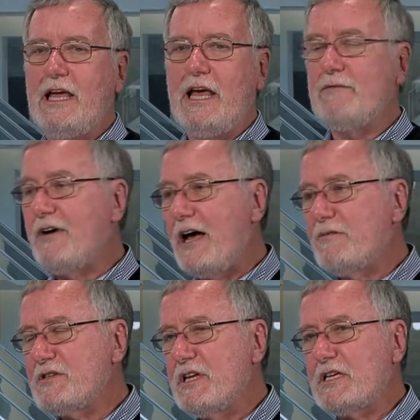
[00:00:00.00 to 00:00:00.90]
and five
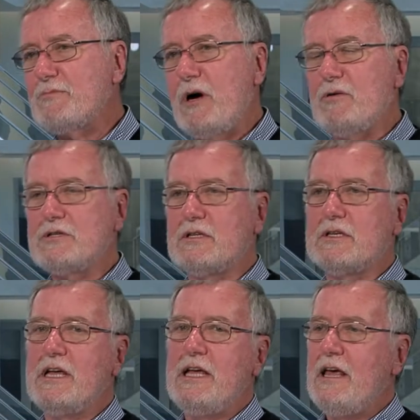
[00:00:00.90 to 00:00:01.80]
or six
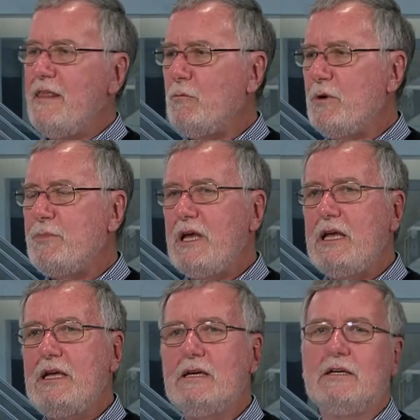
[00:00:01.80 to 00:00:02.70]
posts that would
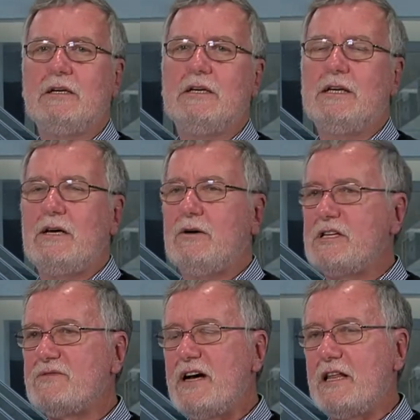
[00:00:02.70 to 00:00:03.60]
be, you know,
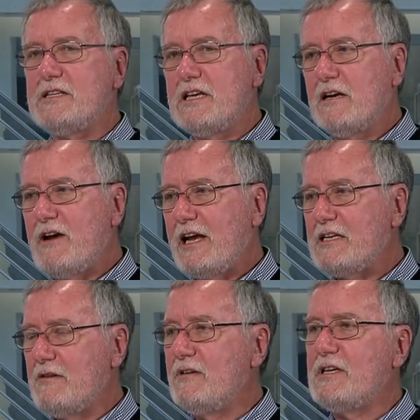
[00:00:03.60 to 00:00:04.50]
his volunteer
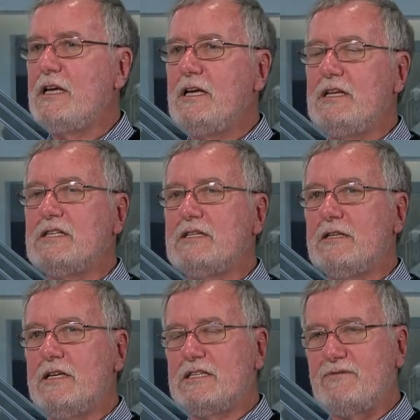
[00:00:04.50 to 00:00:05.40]
activities,
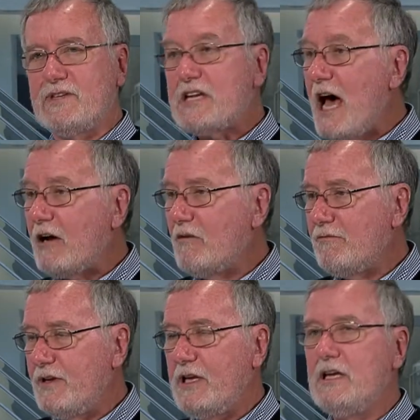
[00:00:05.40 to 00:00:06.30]
his
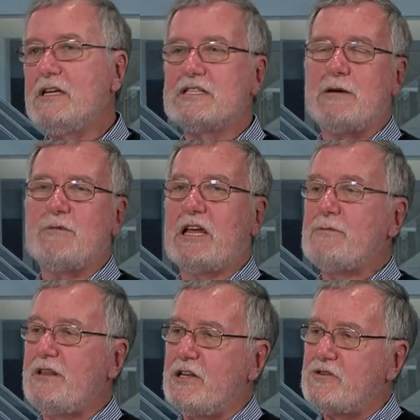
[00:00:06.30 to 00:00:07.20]
photography, something
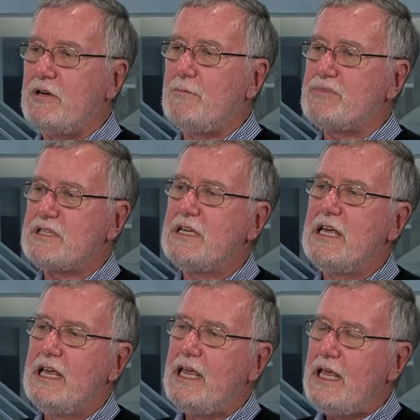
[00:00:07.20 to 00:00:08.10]
mm-hmm. about the trips
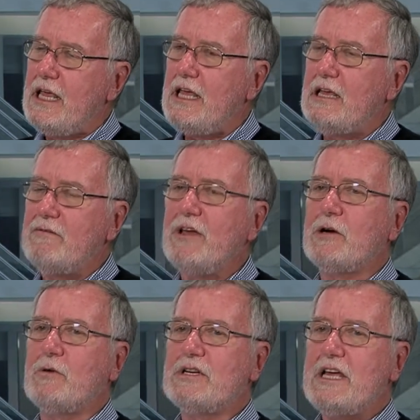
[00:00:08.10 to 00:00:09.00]
he and
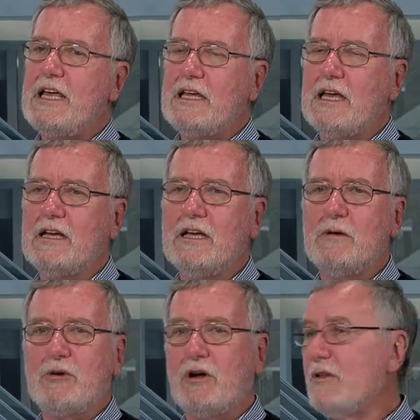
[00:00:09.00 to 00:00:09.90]
Vic were taking,
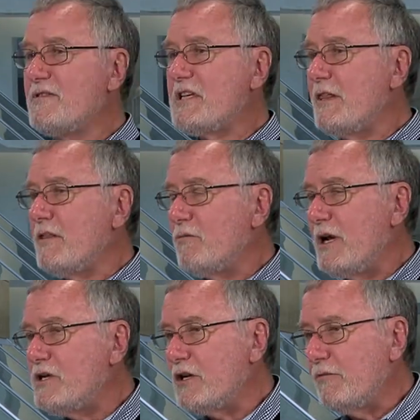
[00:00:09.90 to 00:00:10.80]
but all of a sudden the
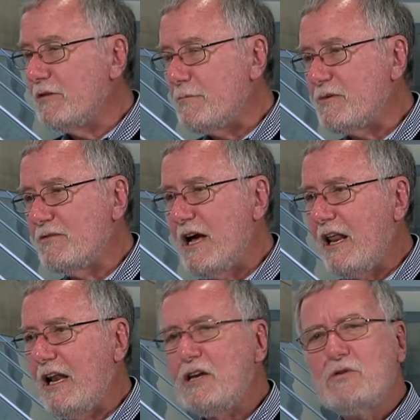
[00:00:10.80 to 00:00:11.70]
ratio flipped around
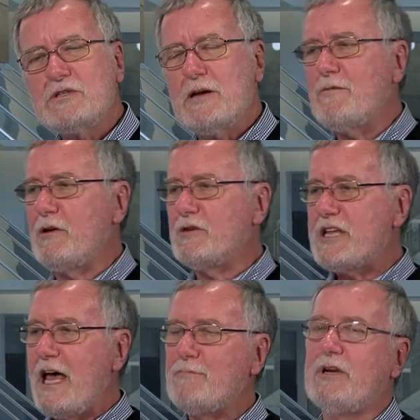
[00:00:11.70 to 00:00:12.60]
and I knew something was
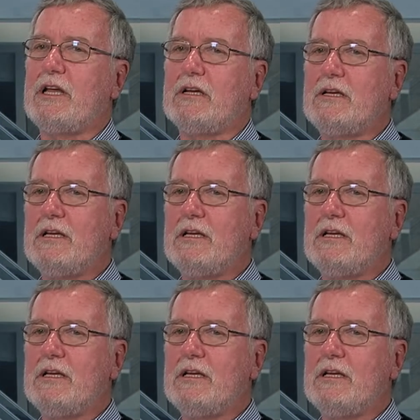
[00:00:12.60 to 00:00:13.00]
happening.